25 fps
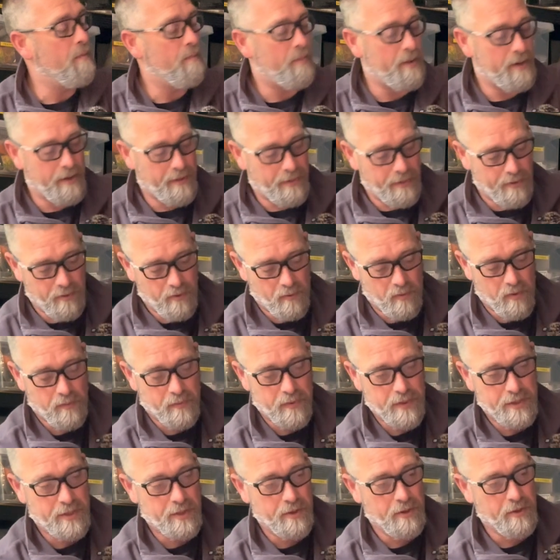But I thought what
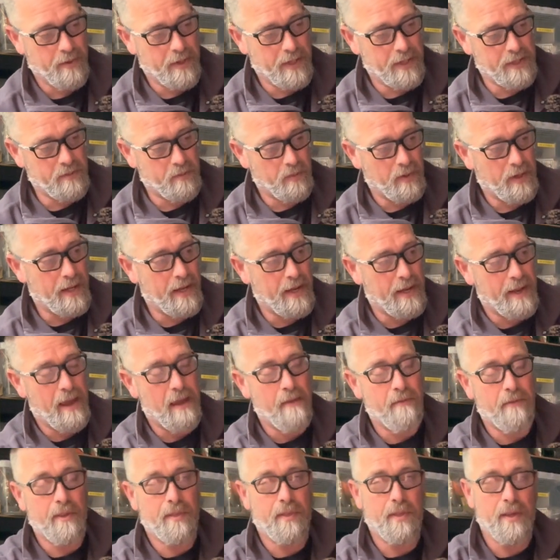we'll do is we'll lay
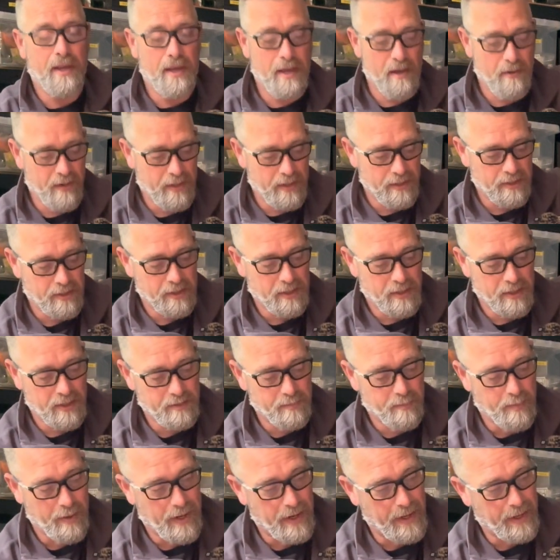everything out into this
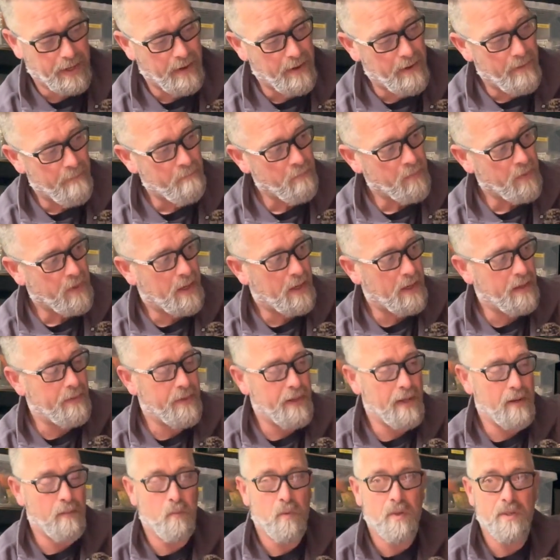bag, and
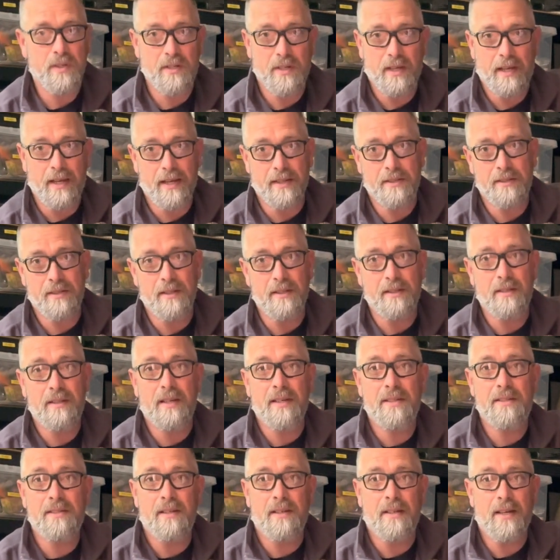then once I get to the
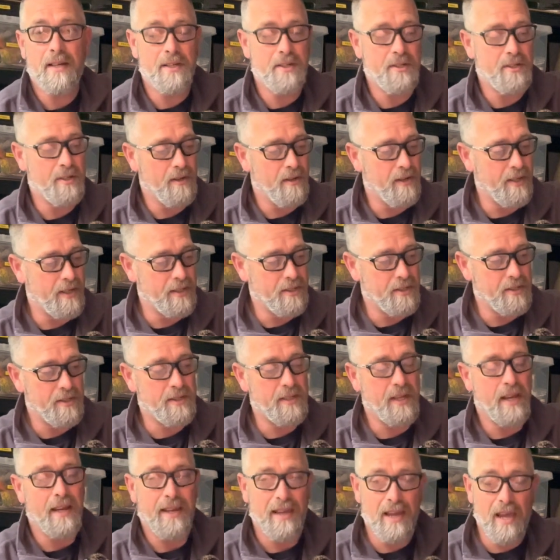destination I can
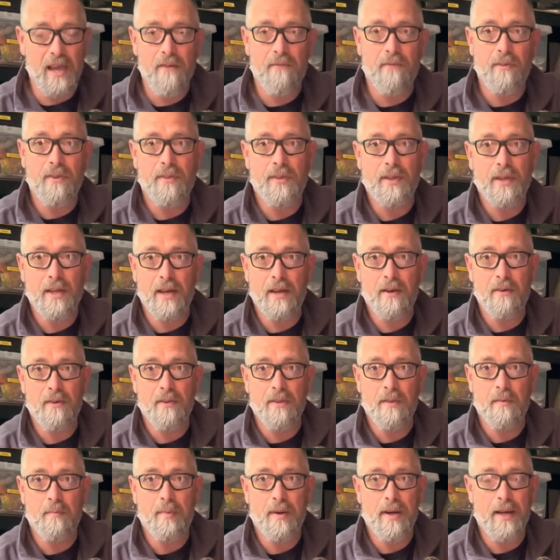just take everything out
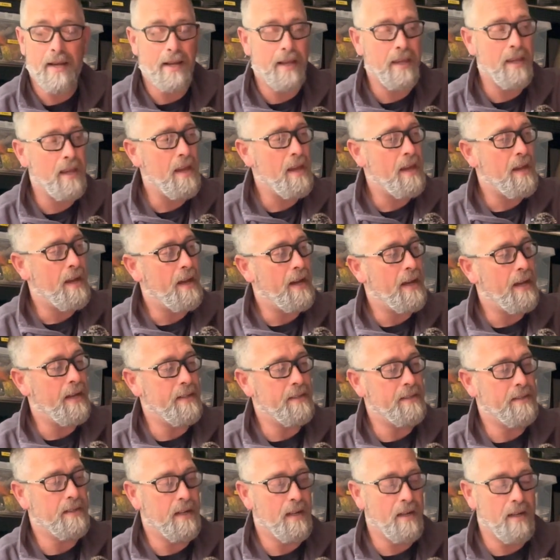of the bag
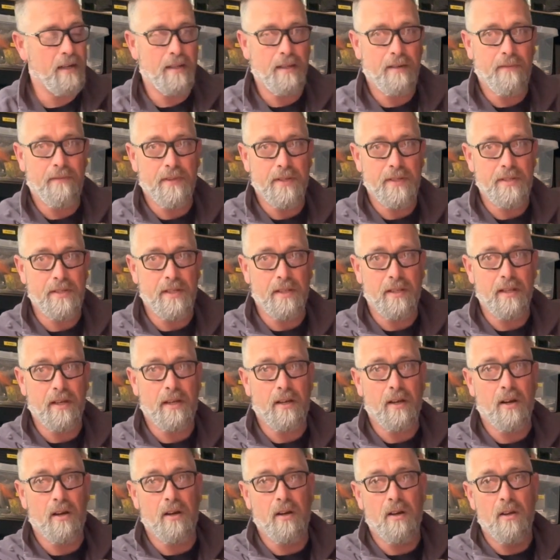and leave this in the
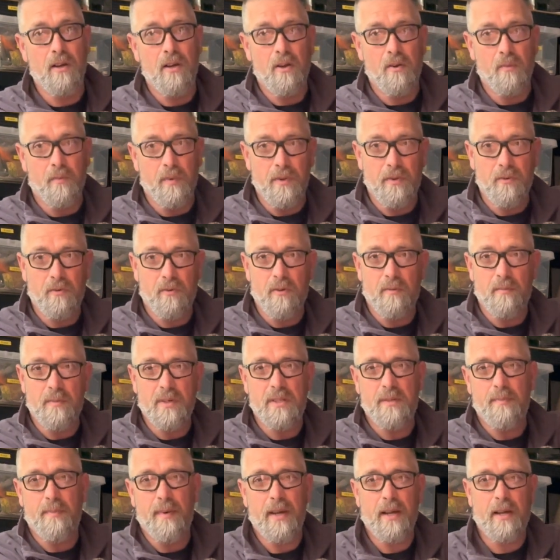car with all of my
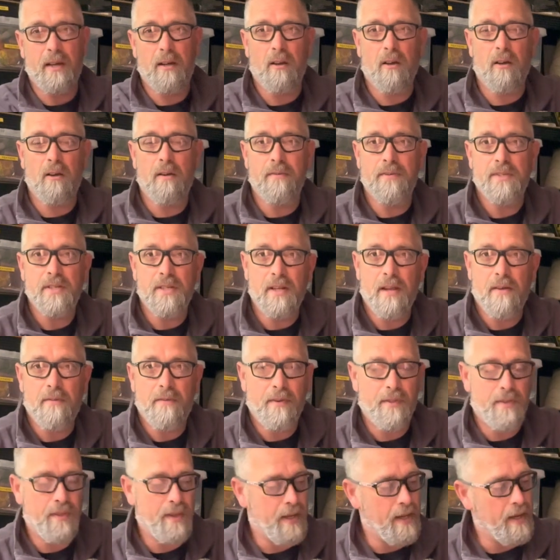spare clothes and
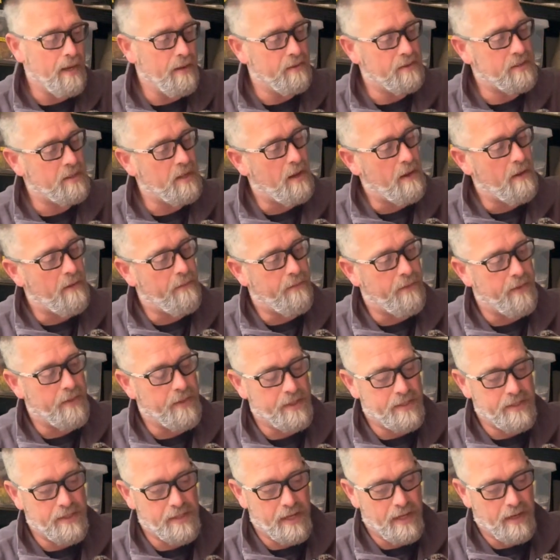everything else for
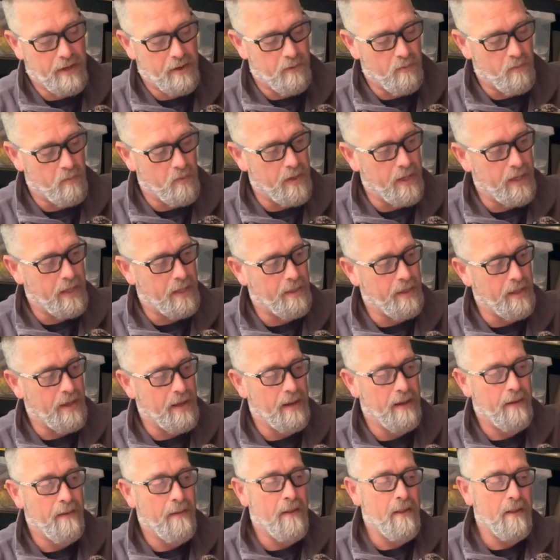the second week
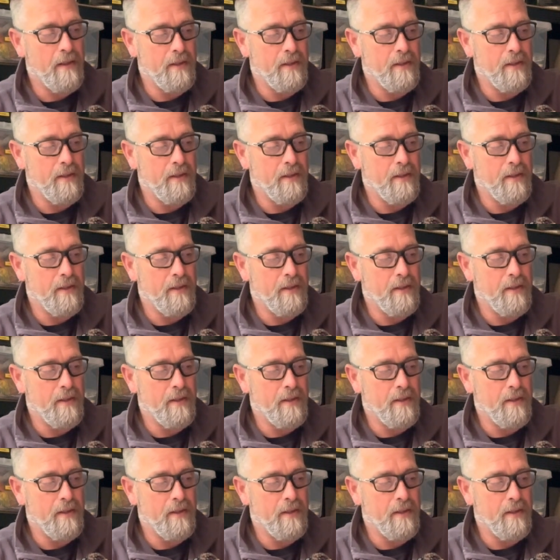there.